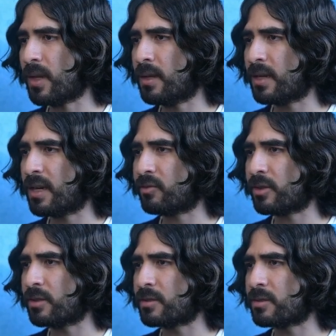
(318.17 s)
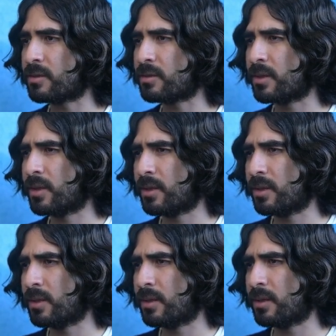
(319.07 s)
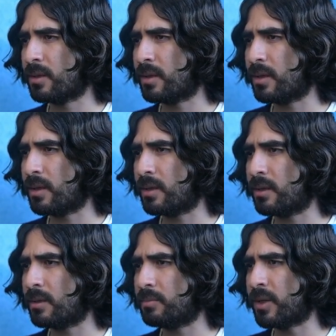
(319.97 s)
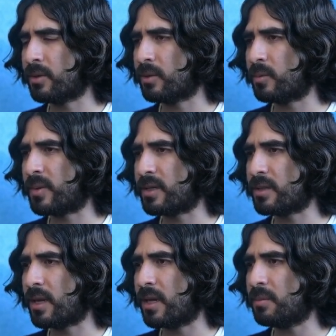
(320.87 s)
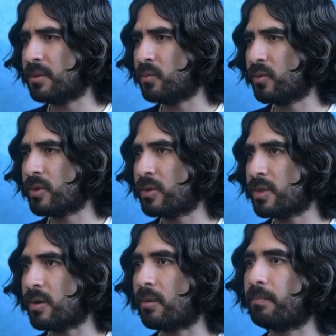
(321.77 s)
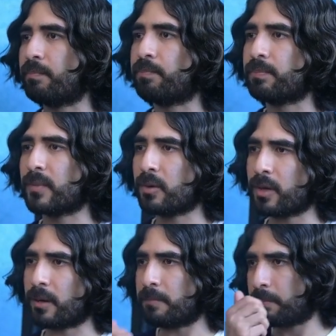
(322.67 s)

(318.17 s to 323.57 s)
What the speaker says: And then after this, apparently we pause the game and we return 0. Okay.